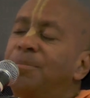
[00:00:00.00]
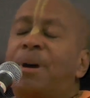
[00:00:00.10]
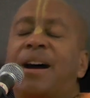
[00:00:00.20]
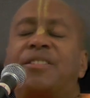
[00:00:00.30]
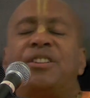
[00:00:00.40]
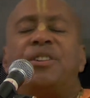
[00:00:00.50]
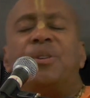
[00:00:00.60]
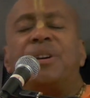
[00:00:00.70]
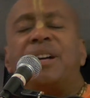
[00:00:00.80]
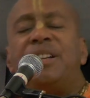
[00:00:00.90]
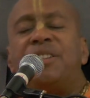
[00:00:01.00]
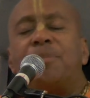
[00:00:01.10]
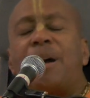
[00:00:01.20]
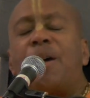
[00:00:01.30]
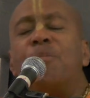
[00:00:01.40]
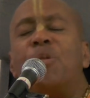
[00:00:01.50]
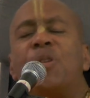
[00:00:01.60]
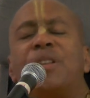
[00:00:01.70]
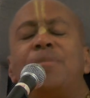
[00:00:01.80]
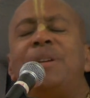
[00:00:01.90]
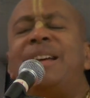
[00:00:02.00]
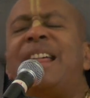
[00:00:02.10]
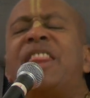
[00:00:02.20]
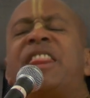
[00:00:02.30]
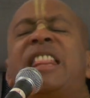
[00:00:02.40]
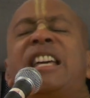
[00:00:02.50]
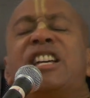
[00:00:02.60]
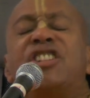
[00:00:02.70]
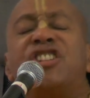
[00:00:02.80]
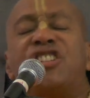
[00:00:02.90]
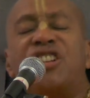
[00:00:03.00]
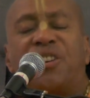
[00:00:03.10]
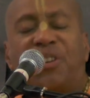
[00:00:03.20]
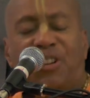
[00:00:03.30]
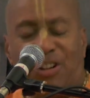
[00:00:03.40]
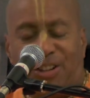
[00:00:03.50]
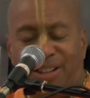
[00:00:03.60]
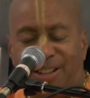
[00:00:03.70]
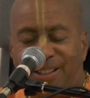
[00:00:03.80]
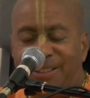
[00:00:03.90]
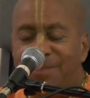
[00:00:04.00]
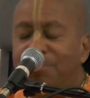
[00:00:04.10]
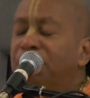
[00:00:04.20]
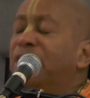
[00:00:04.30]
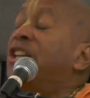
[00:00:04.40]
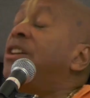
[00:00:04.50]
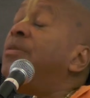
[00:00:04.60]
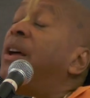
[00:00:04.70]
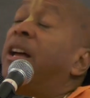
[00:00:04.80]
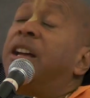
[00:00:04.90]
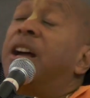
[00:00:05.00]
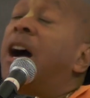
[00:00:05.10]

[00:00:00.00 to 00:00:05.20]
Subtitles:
Bhakti Yoga is about more than being theistical, believing in